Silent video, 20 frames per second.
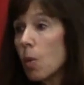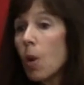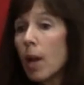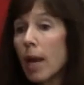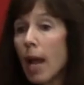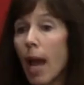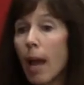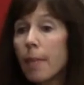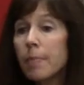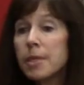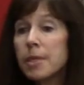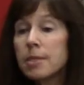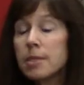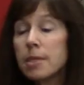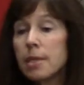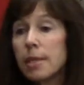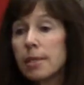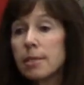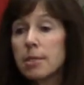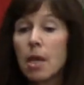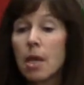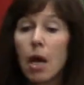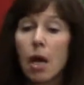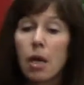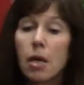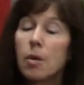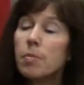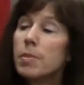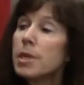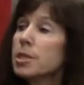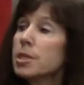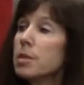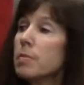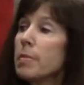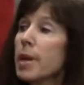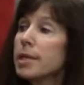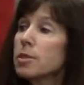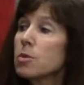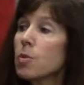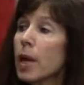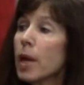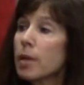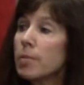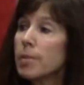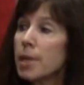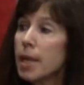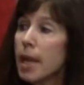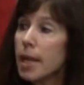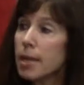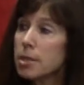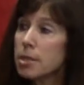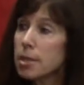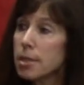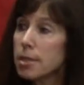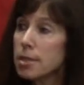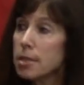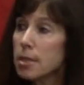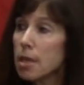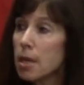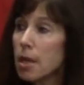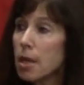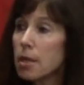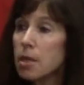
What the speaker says: What happens is a commission makes recommendations.